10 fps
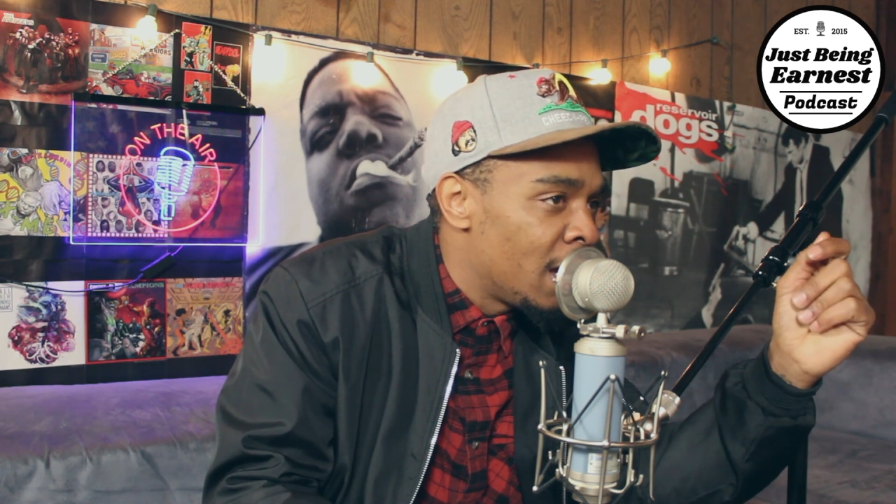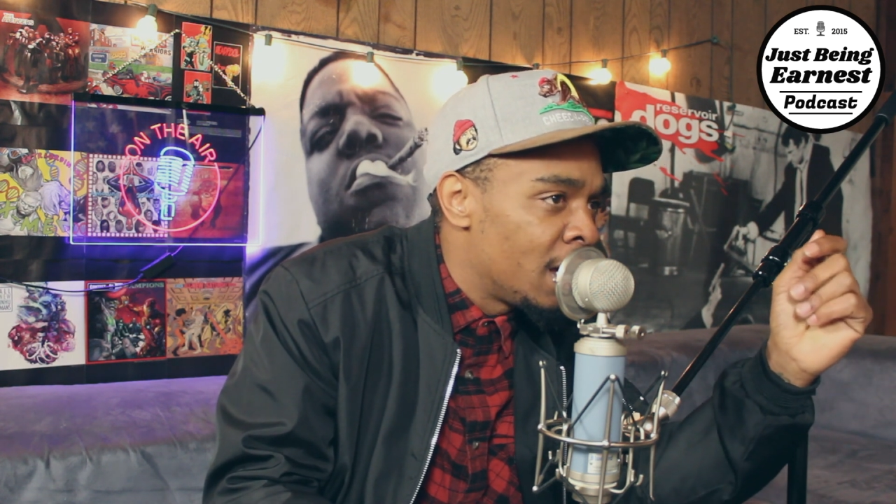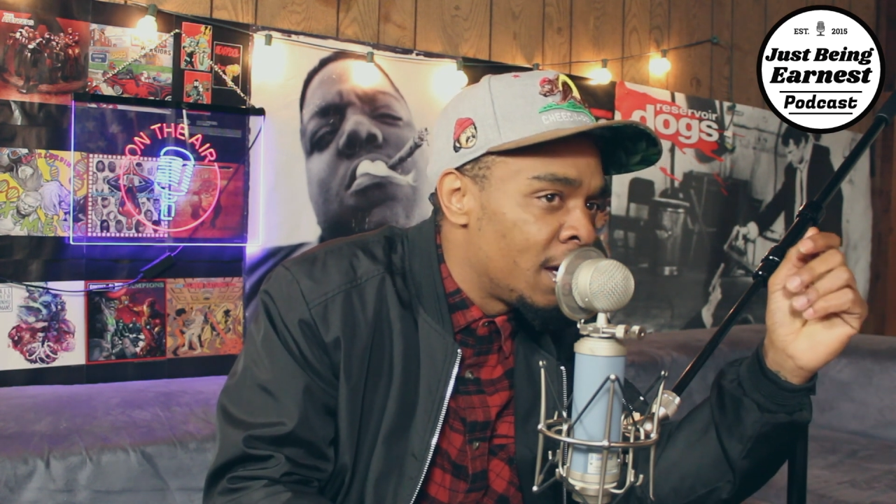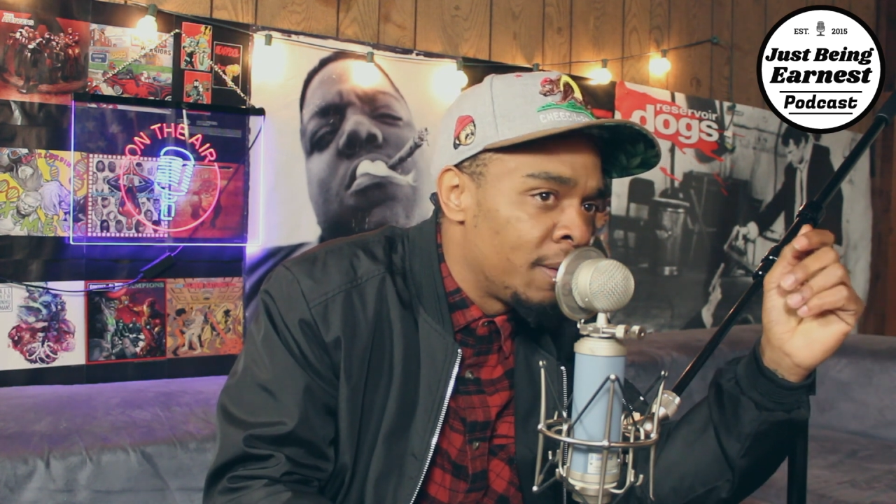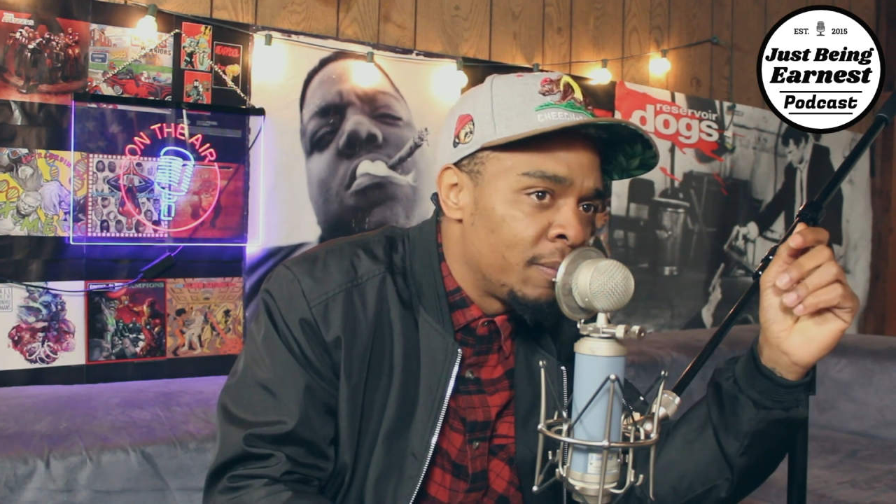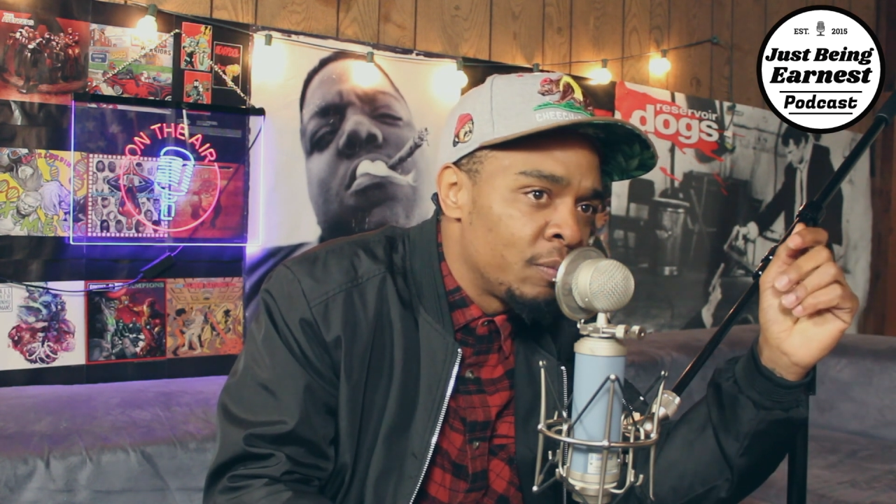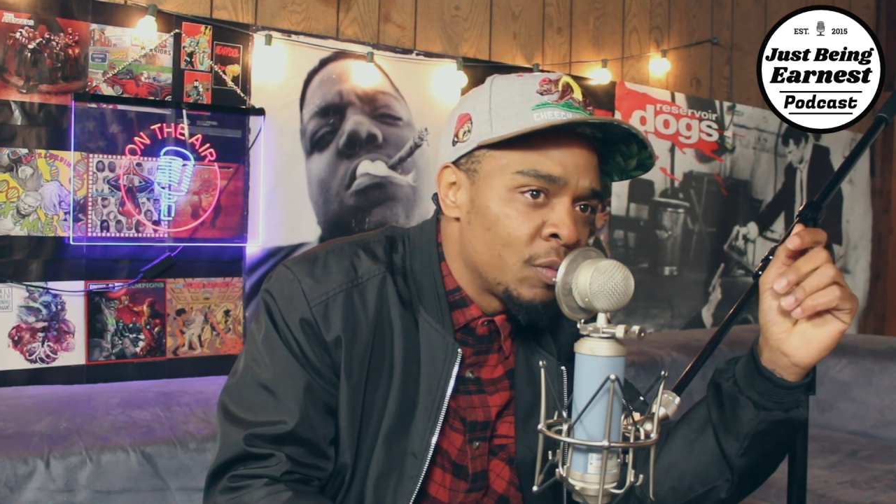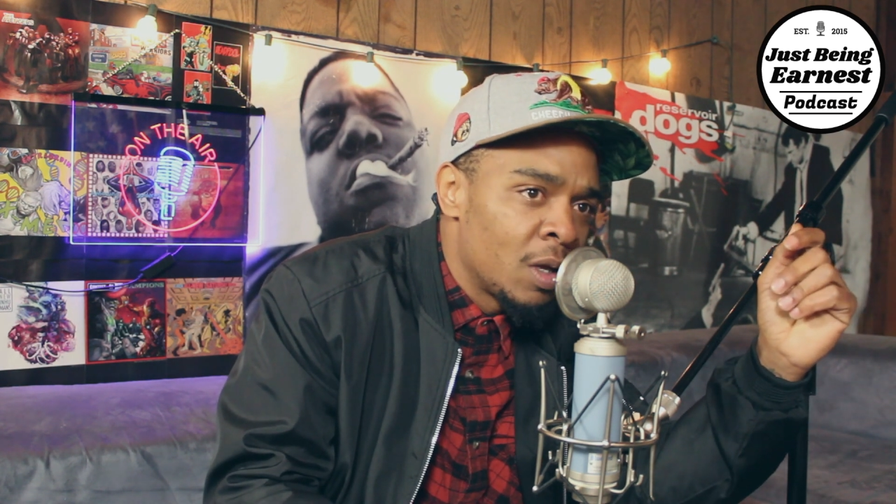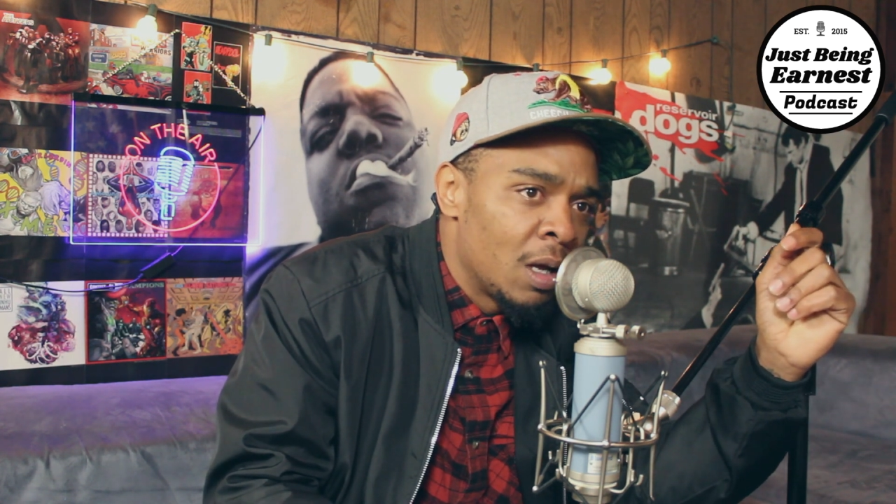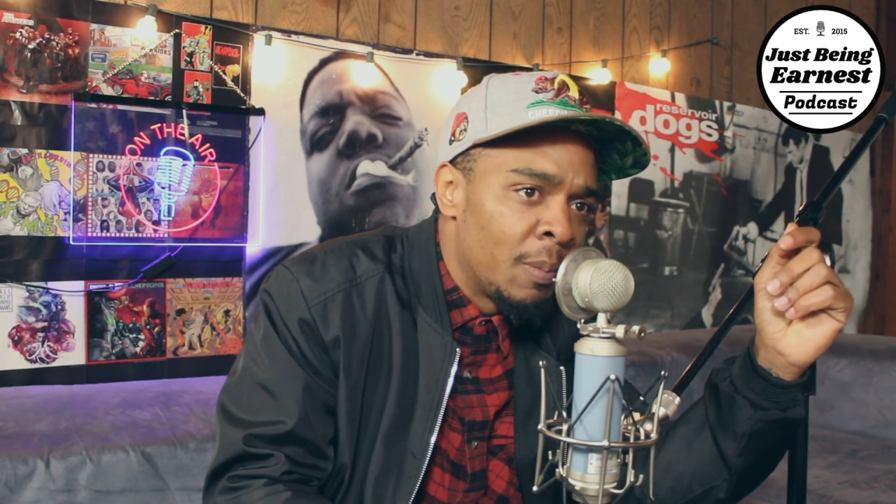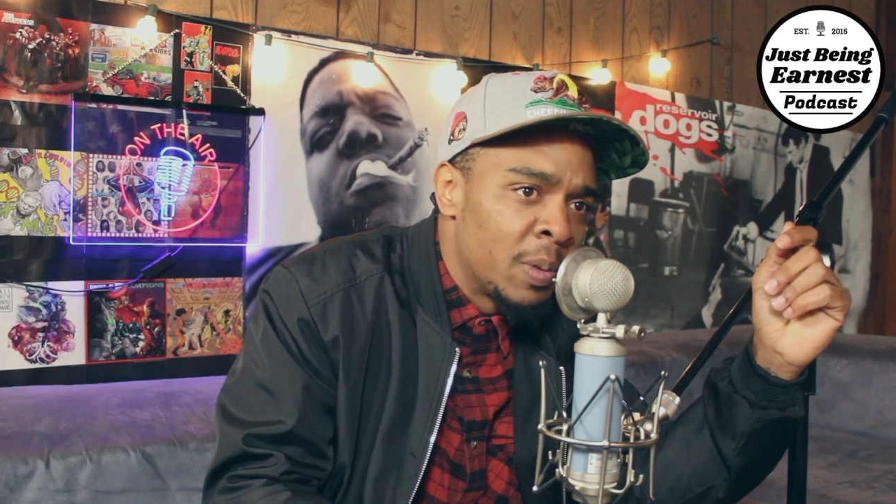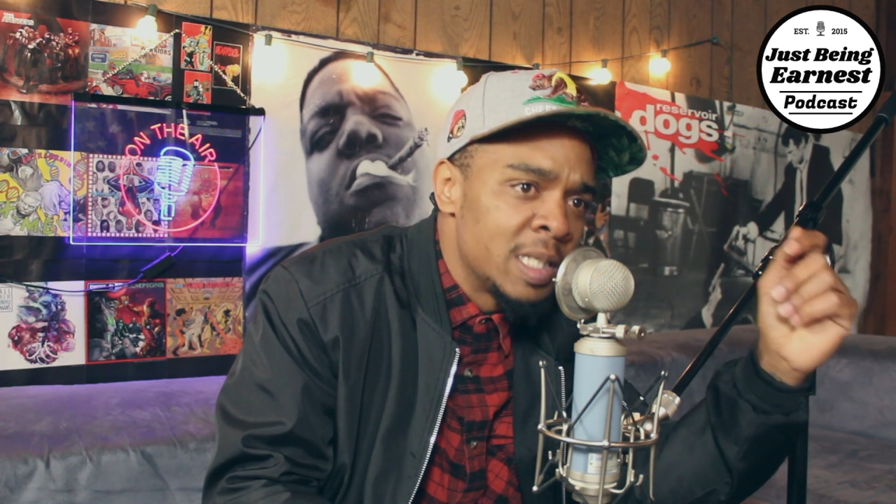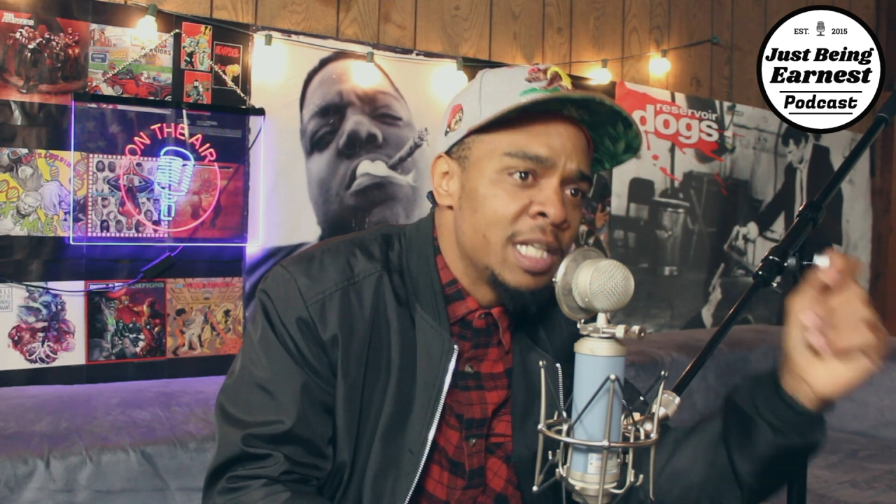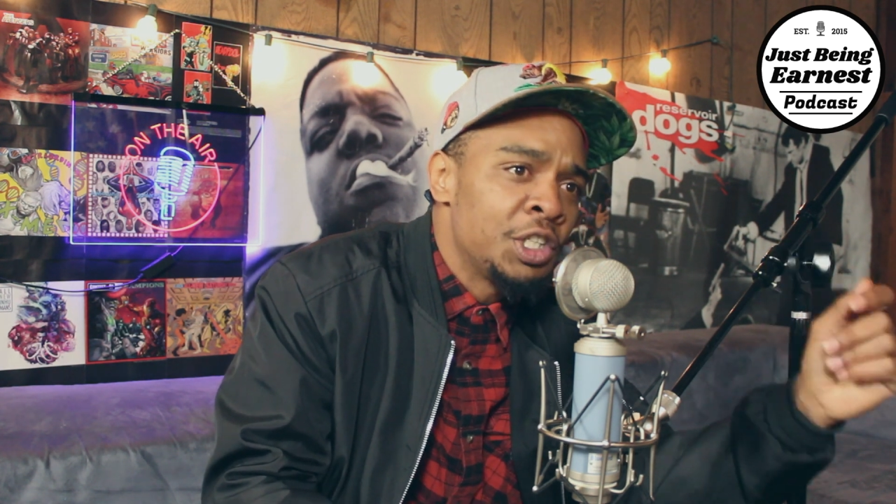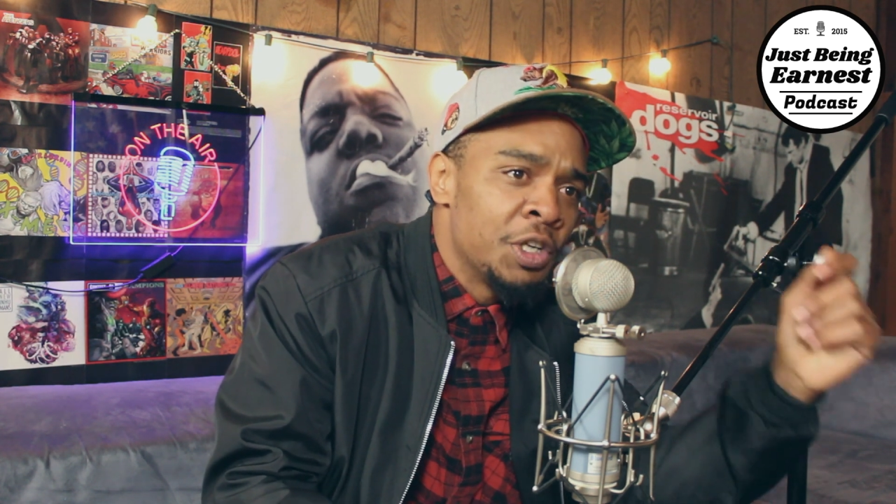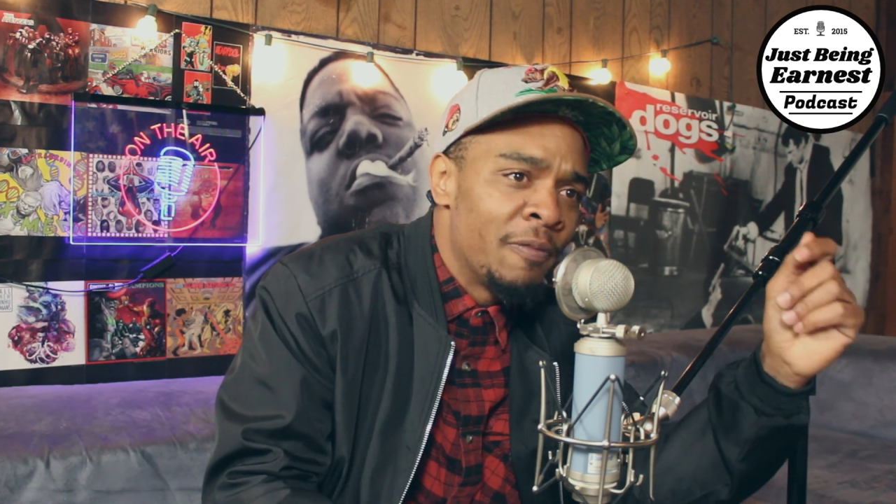a position